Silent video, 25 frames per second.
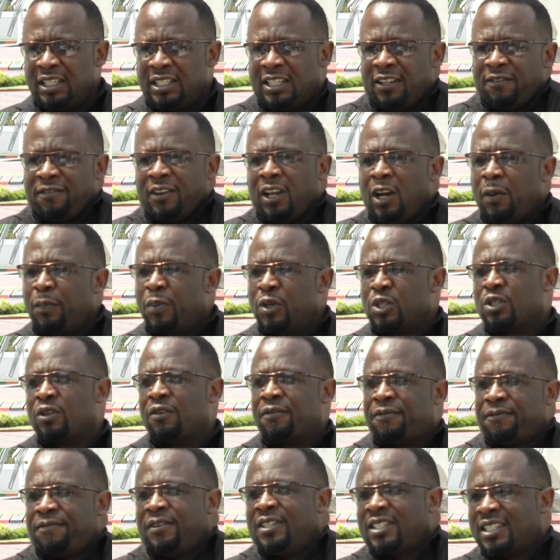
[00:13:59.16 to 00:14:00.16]
Develop yourself
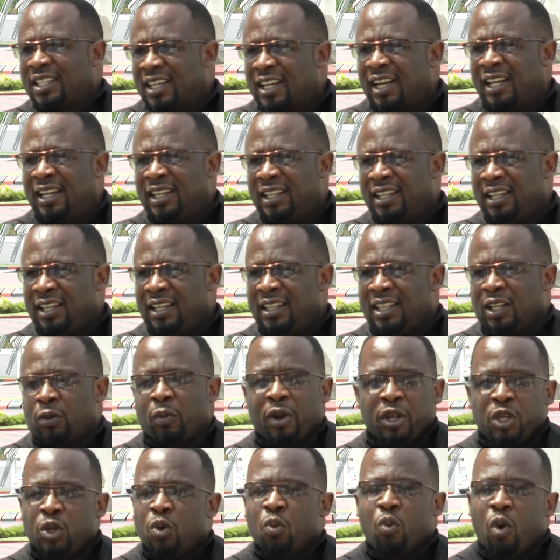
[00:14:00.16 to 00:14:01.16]
physically, that
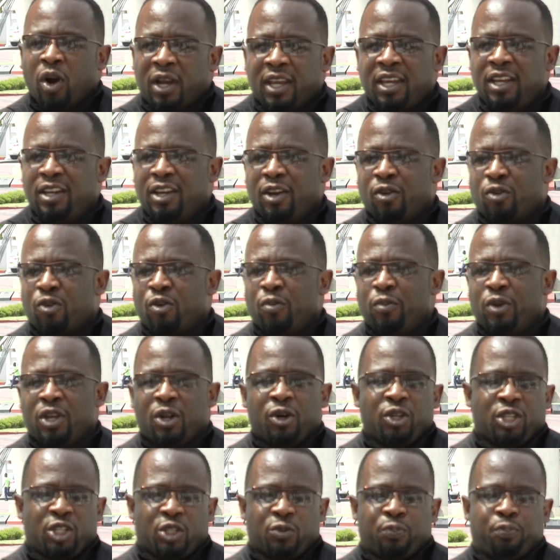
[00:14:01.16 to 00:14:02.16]
when you walk in a room, you're
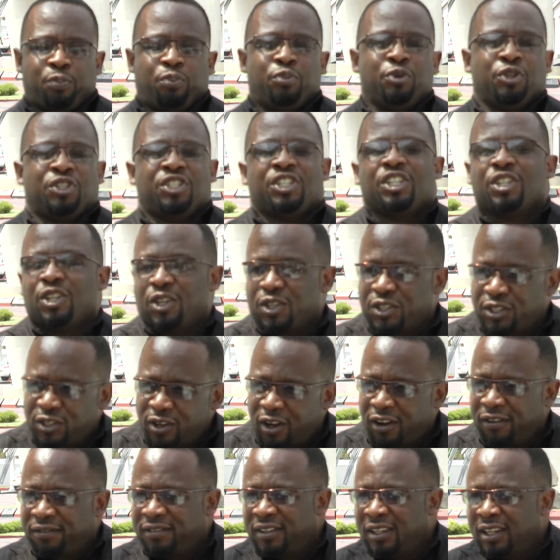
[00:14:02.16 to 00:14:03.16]
not just pushing
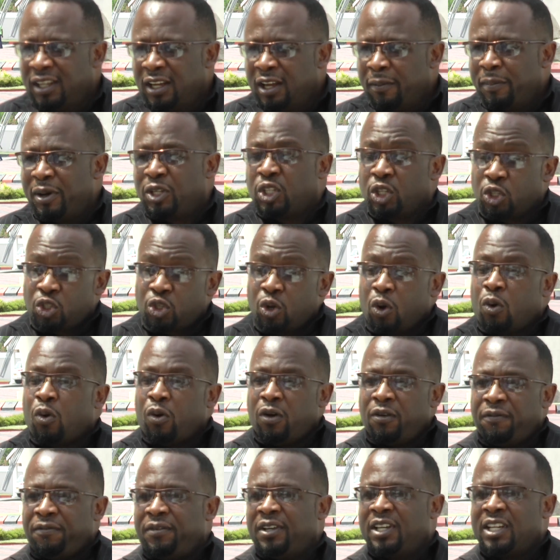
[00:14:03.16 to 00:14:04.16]
yourself, but you're so
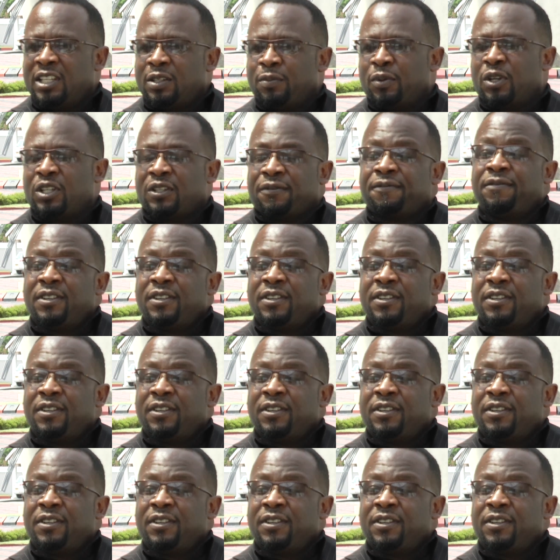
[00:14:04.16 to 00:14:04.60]
confident because